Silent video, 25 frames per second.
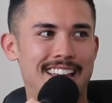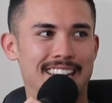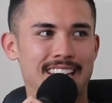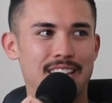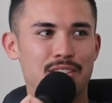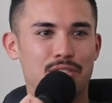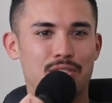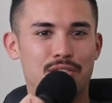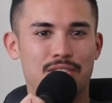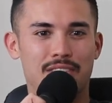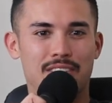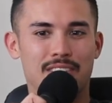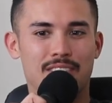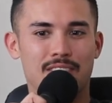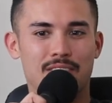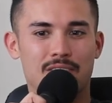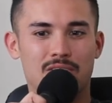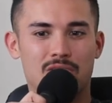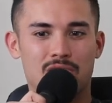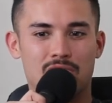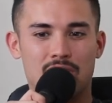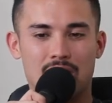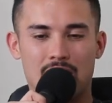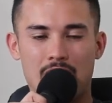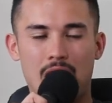and it's
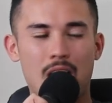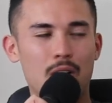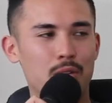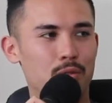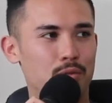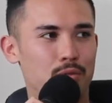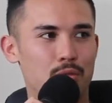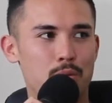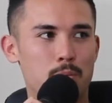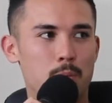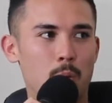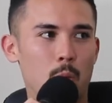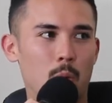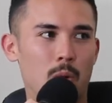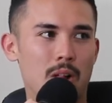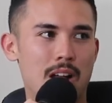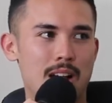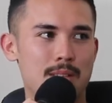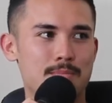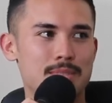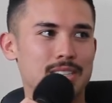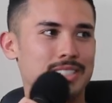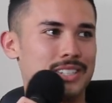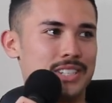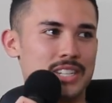the Carlton Football
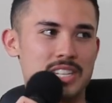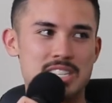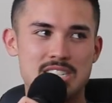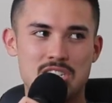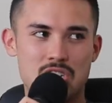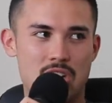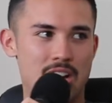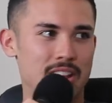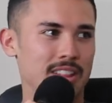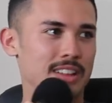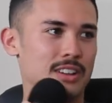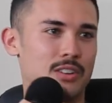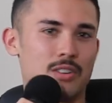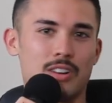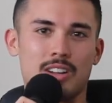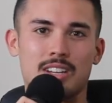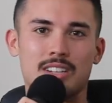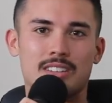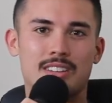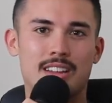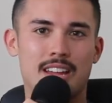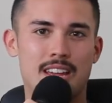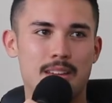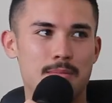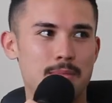Club, it's the Australian
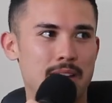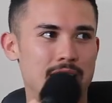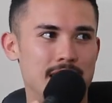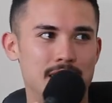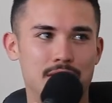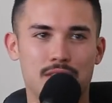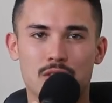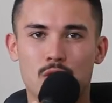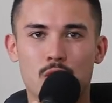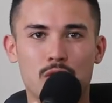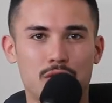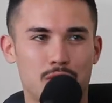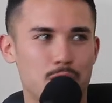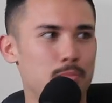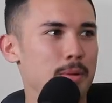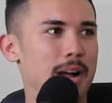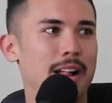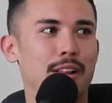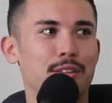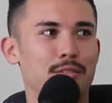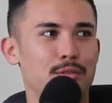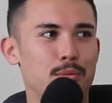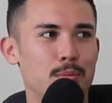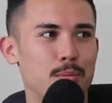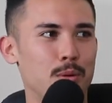cricket team, and it's the Crystal
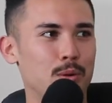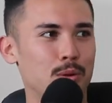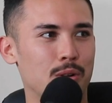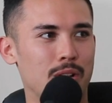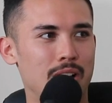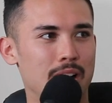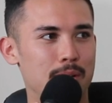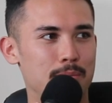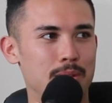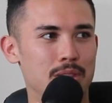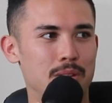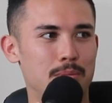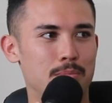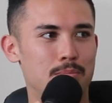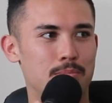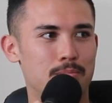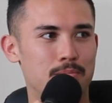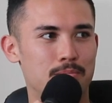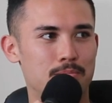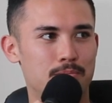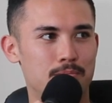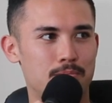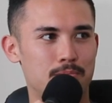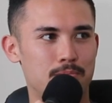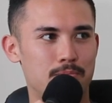Palace Football Club in the...
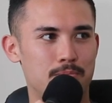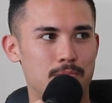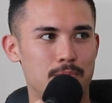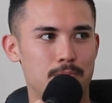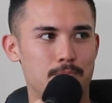yeah.